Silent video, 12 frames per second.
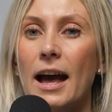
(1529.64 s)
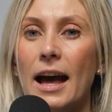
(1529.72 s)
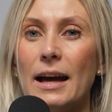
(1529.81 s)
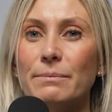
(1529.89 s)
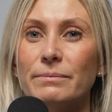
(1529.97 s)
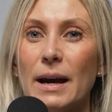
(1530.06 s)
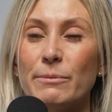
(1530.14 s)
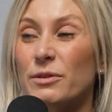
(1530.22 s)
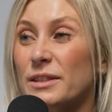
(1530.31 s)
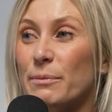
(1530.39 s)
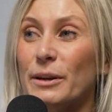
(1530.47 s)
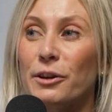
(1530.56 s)
I'm
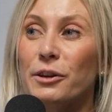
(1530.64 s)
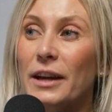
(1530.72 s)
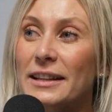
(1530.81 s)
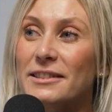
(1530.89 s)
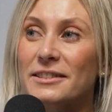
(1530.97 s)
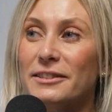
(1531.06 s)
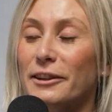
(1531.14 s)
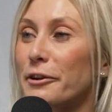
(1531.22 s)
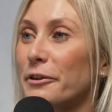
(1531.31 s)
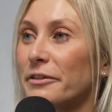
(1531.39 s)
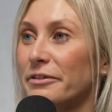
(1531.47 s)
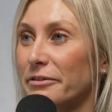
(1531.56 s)
not someone who eats a
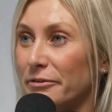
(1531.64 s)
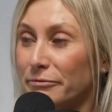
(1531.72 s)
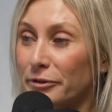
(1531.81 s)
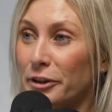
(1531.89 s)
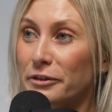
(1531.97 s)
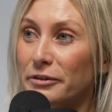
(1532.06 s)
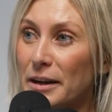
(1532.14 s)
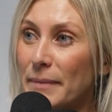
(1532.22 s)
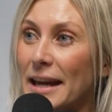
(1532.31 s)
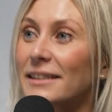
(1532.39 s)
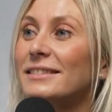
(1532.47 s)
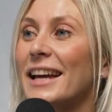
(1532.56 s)
lot of red
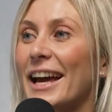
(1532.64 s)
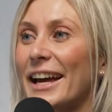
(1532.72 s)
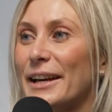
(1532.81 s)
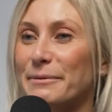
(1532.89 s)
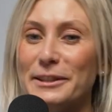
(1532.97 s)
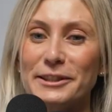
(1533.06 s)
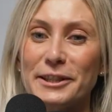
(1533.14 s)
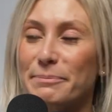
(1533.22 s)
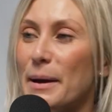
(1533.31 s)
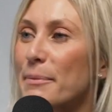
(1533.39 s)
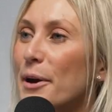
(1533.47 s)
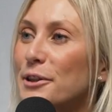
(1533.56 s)
meat. It's just
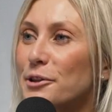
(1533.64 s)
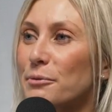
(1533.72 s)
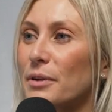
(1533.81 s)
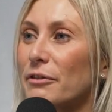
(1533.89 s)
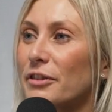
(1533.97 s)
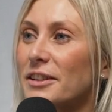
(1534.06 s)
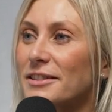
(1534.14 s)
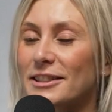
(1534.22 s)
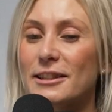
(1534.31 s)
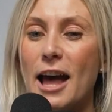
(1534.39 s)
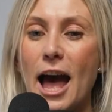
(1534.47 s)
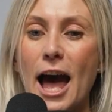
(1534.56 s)
my personal
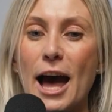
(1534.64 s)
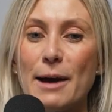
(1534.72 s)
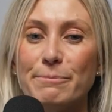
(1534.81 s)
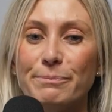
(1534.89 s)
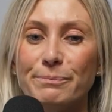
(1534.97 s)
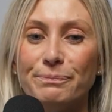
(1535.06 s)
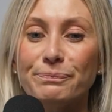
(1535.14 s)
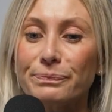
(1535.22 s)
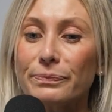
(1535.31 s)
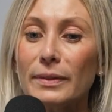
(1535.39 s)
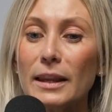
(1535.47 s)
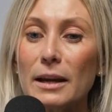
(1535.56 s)
preference.
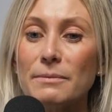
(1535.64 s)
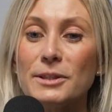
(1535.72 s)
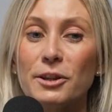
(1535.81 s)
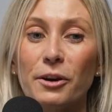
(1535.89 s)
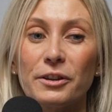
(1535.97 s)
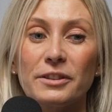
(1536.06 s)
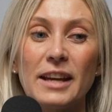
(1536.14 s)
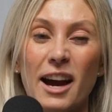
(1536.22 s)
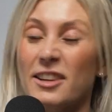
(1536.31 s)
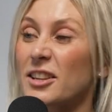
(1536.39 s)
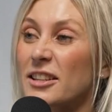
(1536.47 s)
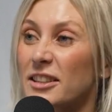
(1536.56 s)
So, yeah,
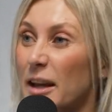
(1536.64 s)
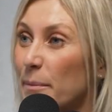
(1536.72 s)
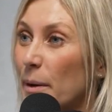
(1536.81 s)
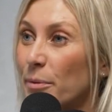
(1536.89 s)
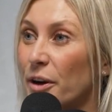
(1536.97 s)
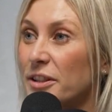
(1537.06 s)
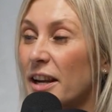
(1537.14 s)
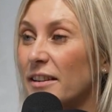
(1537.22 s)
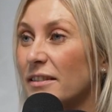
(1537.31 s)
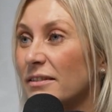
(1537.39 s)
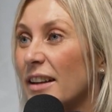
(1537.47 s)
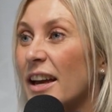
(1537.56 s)
I tend to get my
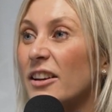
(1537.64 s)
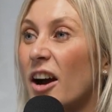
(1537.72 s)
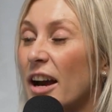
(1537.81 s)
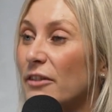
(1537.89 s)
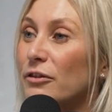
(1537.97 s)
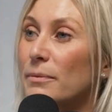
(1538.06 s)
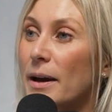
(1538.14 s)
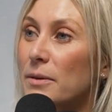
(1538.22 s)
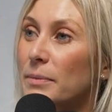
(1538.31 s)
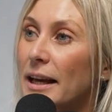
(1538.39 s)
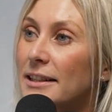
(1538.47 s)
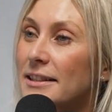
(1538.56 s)
protein and iron from other
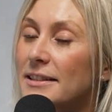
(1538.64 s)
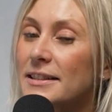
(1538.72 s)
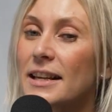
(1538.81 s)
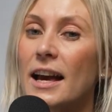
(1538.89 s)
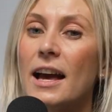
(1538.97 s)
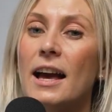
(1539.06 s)
places.